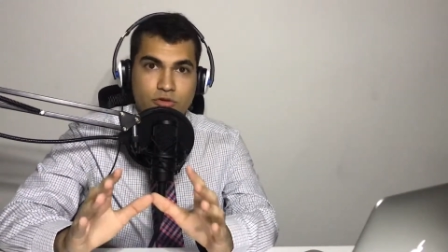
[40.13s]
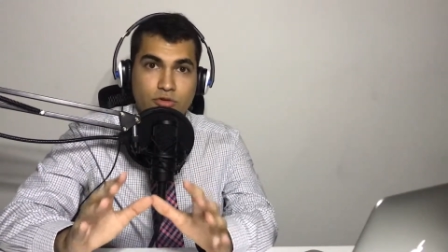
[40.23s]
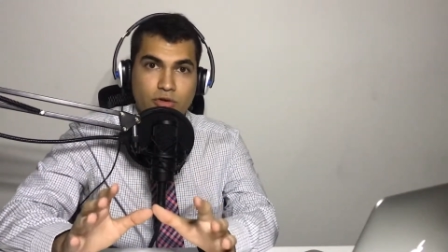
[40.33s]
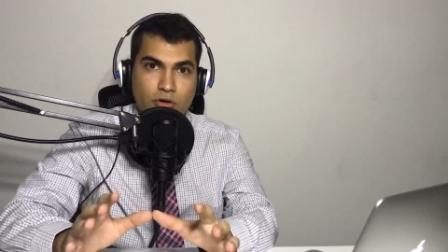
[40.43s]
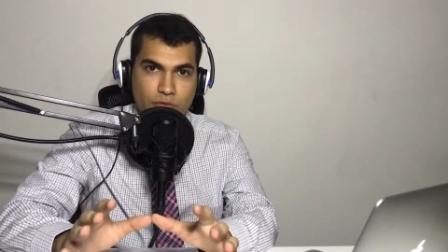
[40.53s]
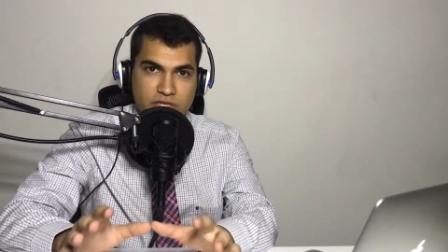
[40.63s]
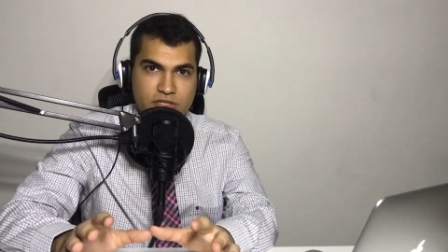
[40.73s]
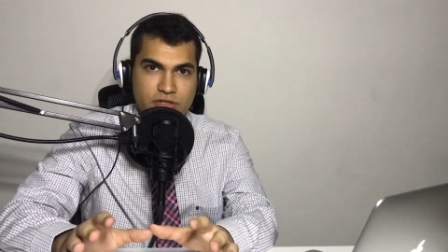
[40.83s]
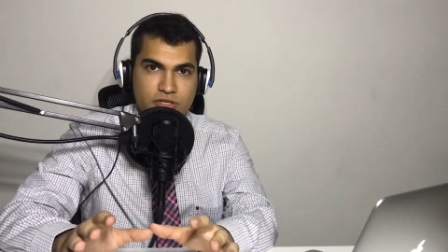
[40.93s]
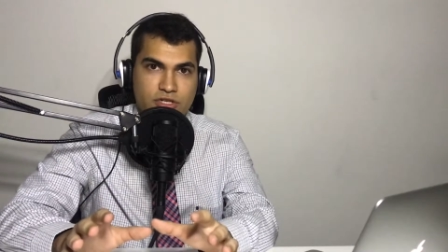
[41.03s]
Do your own
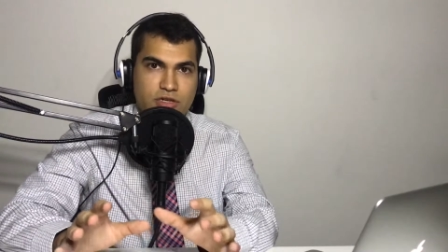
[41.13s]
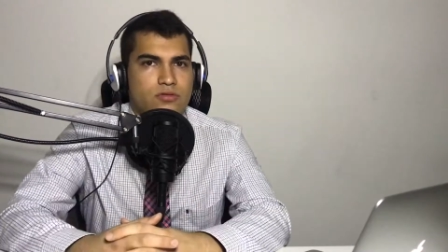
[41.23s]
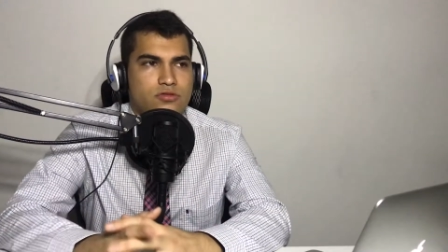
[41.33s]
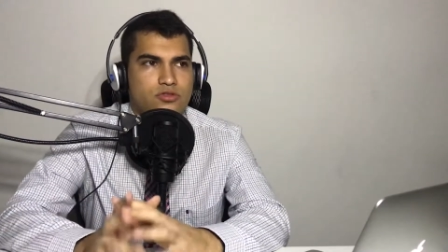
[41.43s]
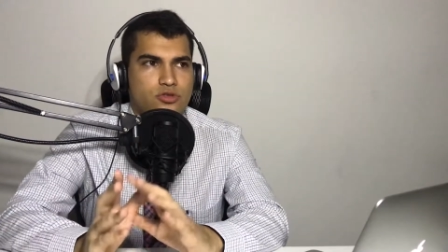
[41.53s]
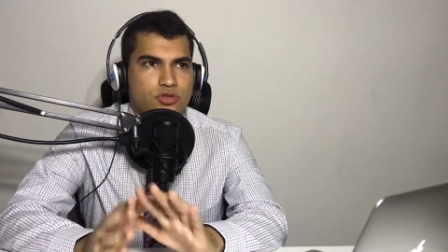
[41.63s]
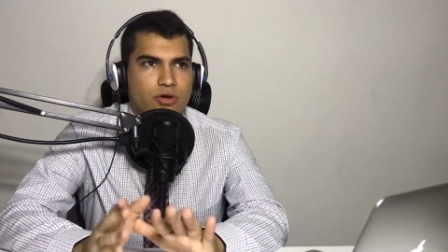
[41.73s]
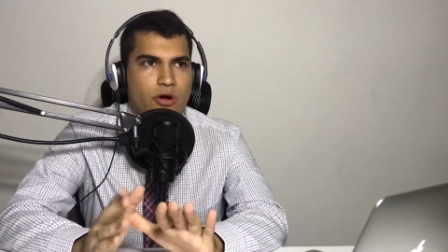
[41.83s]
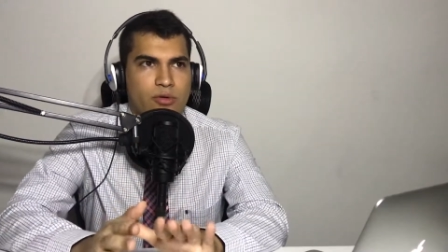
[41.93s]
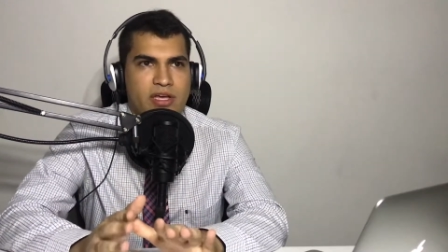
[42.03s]
research, do
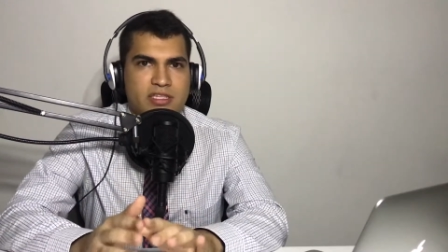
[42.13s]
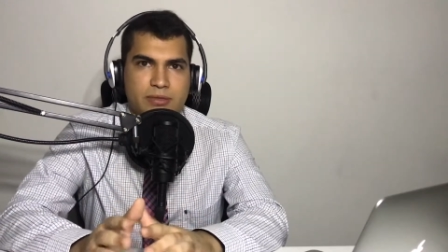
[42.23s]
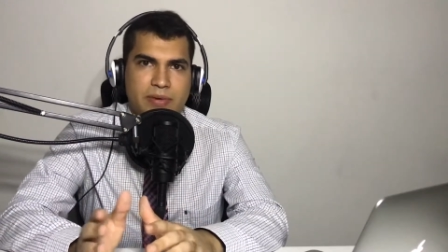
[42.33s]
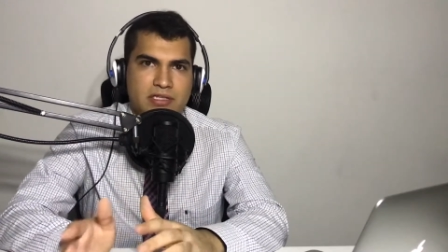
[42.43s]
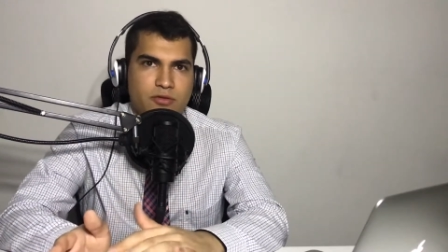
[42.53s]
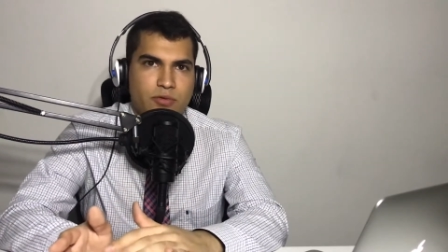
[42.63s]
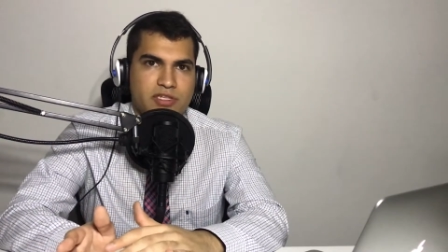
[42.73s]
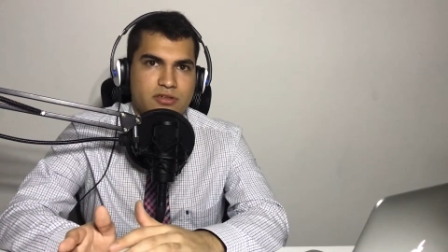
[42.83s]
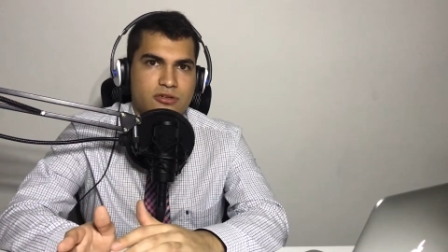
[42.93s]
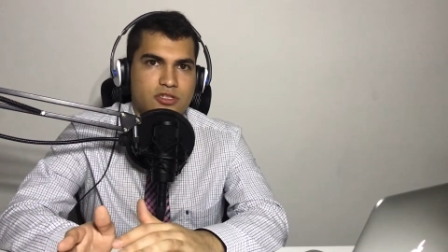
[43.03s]
your own independent
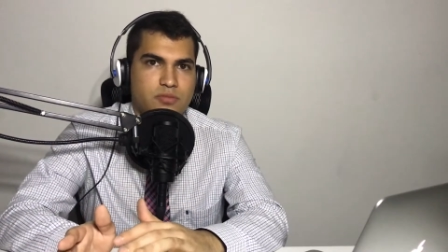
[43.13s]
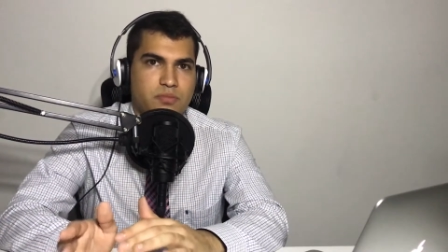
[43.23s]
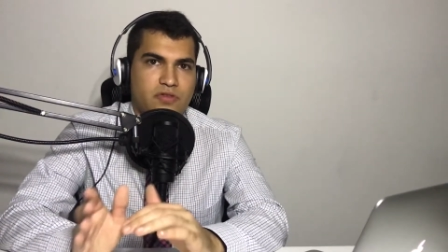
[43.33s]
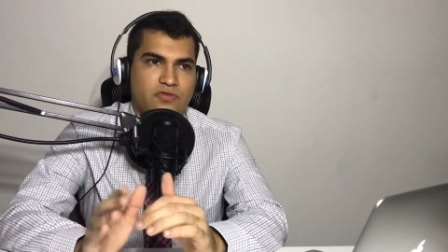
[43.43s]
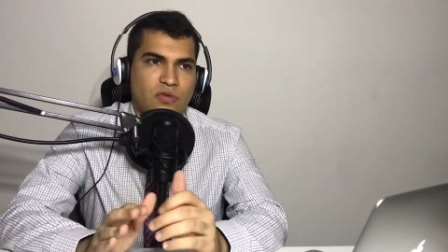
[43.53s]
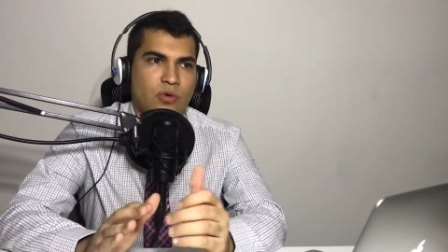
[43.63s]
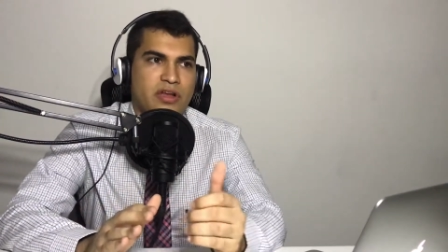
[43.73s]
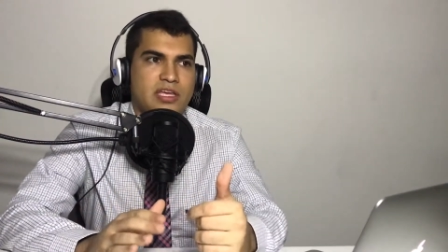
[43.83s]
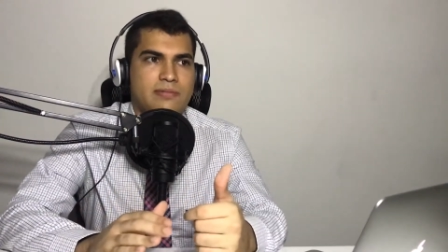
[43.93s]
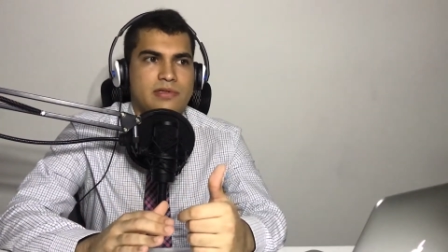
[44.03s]
research before
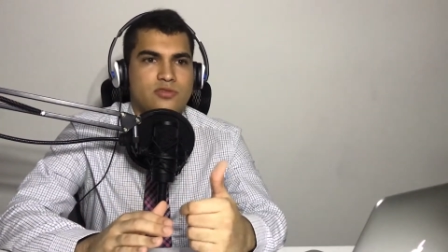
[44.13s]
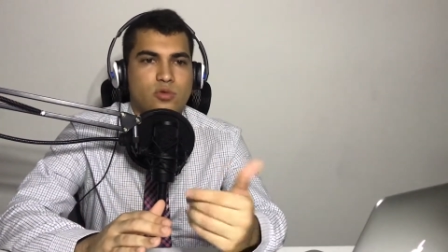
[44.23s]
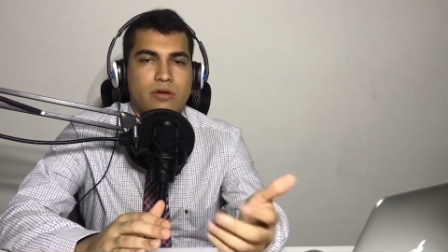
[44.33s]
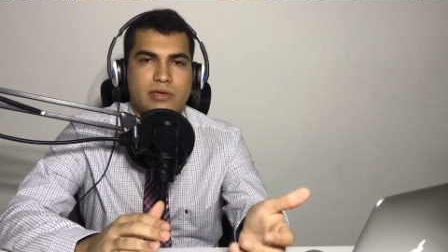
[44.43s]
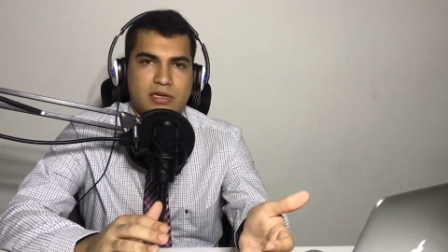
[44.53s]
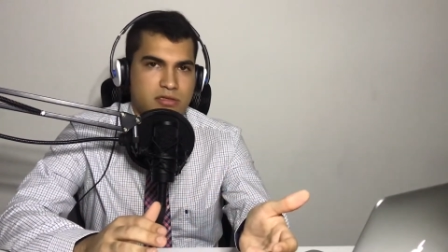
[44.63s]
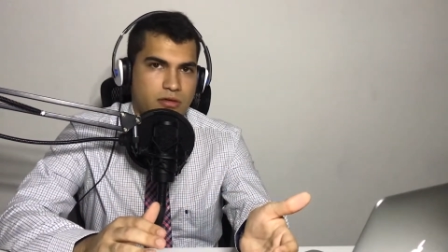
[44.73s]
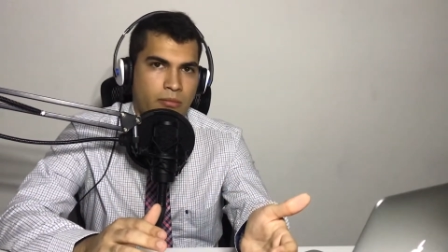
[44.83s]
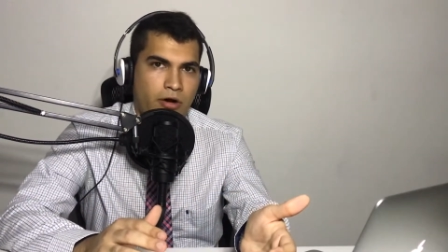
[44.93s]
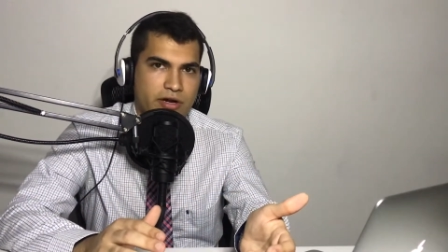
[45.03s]
even delving into
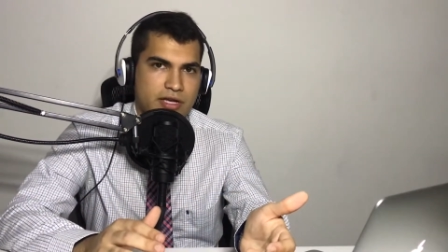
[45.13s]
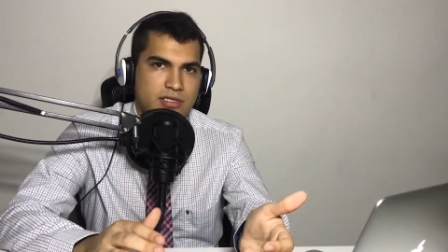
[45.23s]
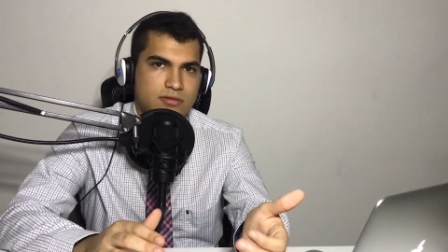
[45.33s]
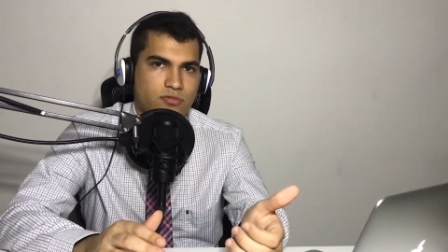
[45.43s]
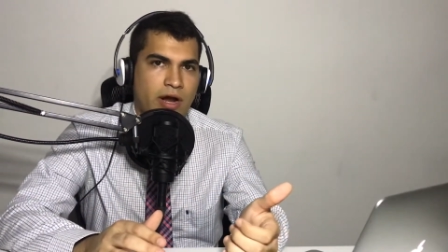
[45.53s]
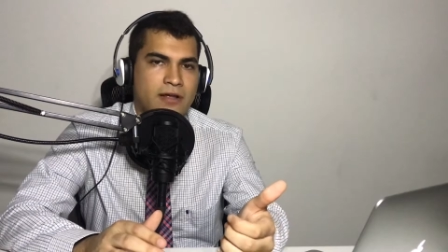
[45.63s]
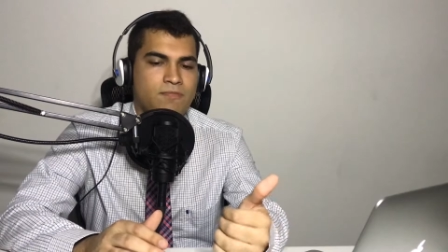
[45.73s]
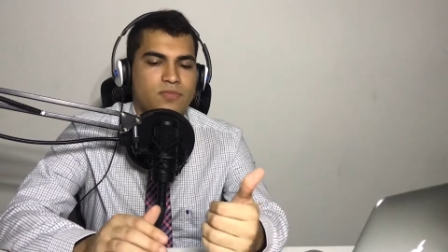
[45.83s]
the markets, right?